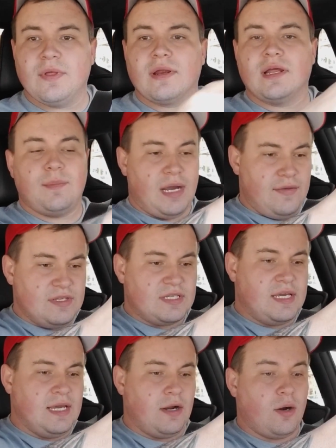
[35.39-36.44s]
that are going to buy this
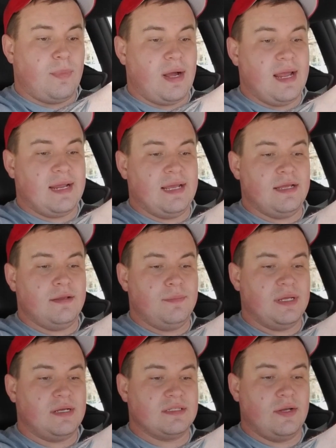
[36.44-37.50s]
kit are buying it
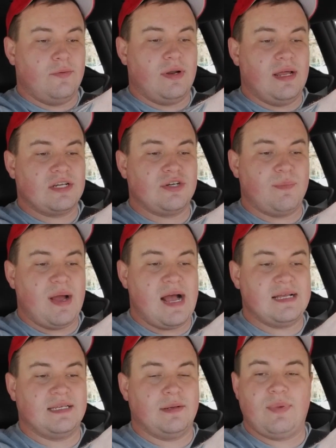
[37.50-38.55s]
because they want extra
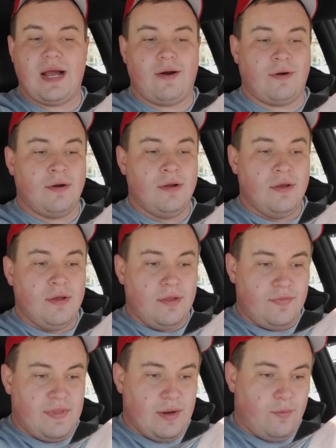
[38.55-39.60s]
passing power.
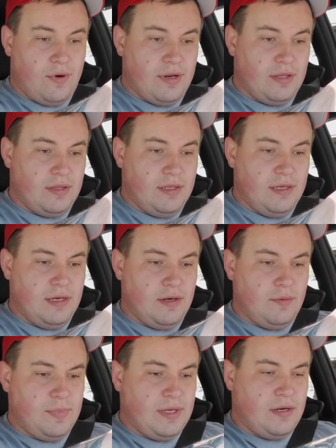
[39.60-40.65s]
They want a
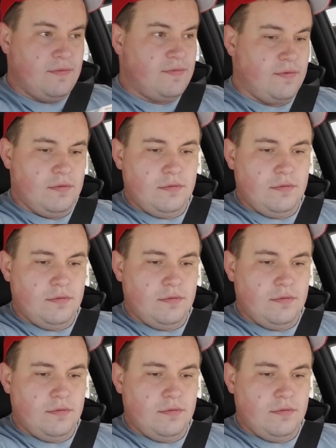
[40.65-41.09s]
little bit of...